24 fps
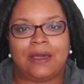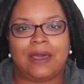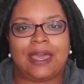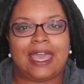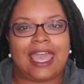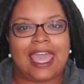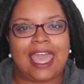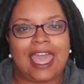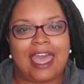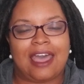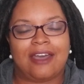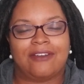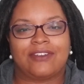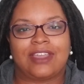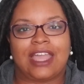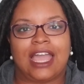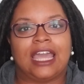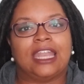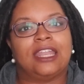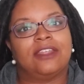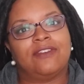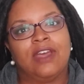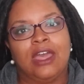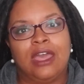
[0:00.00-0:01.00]
I have
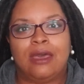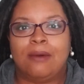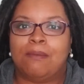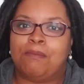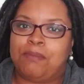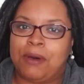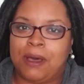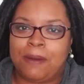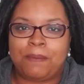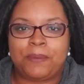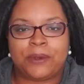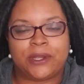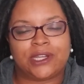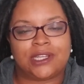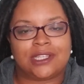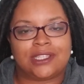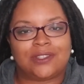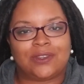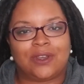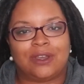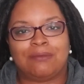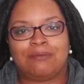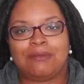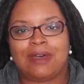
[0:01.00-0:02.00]
kind of
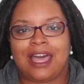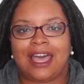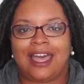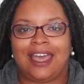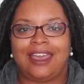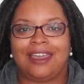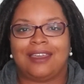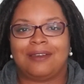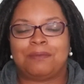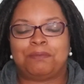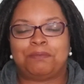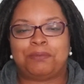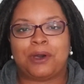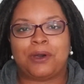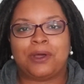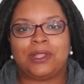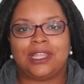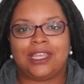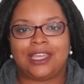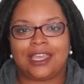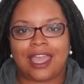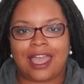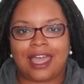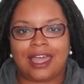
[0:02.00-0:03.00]
bumpers on my
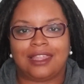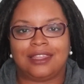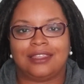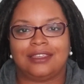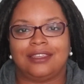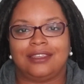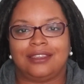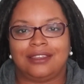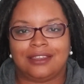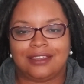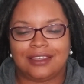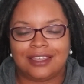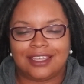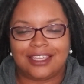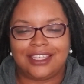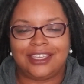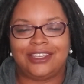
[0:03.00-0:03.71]
bowling alley,